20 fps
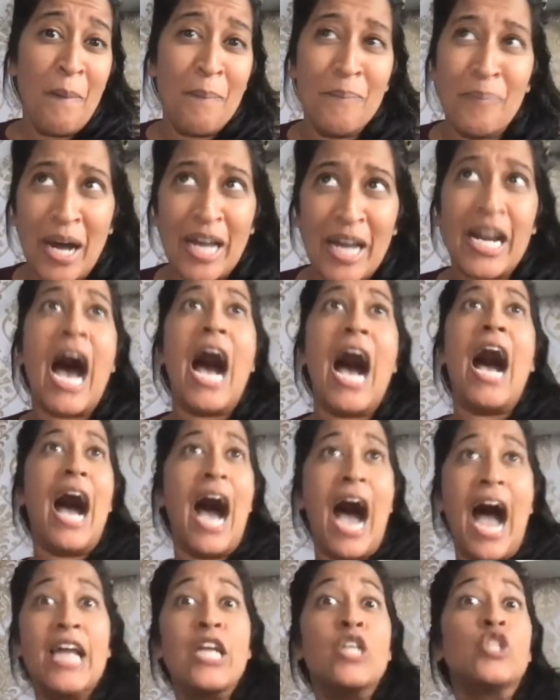But
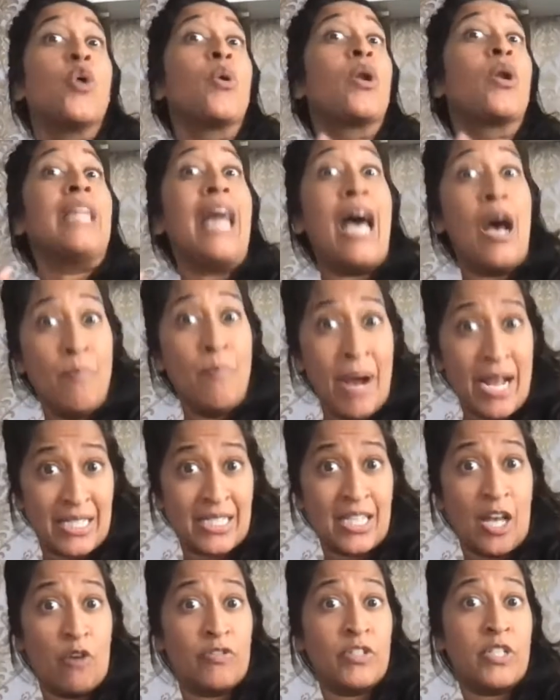I don't allow
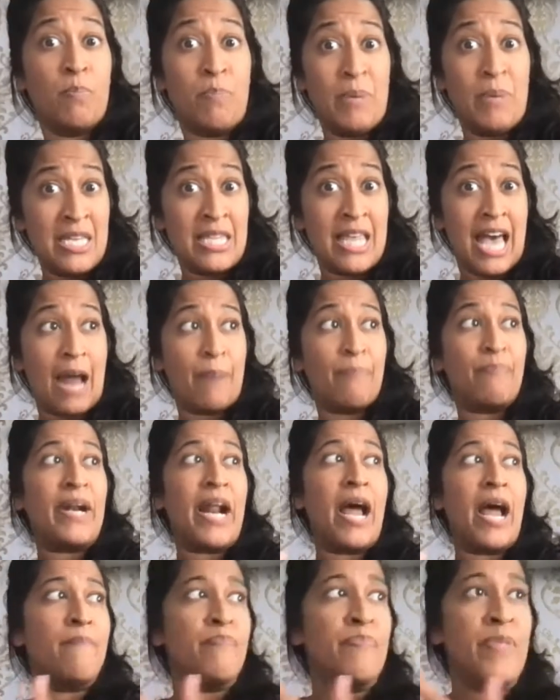myself to be that,
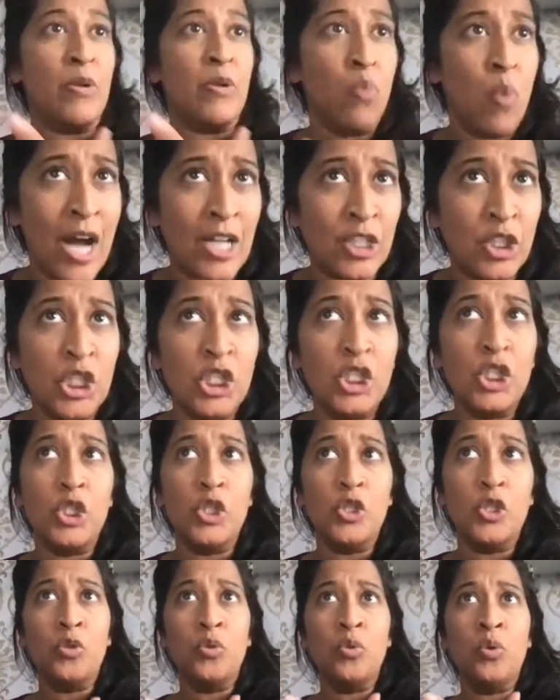but I, in watching
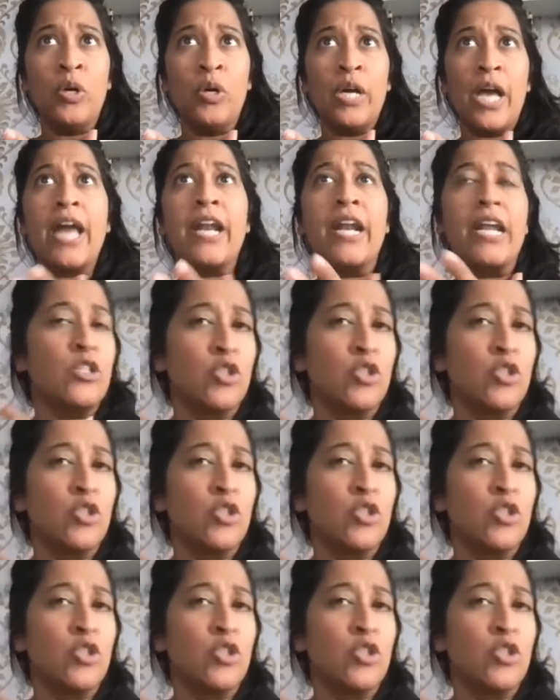you and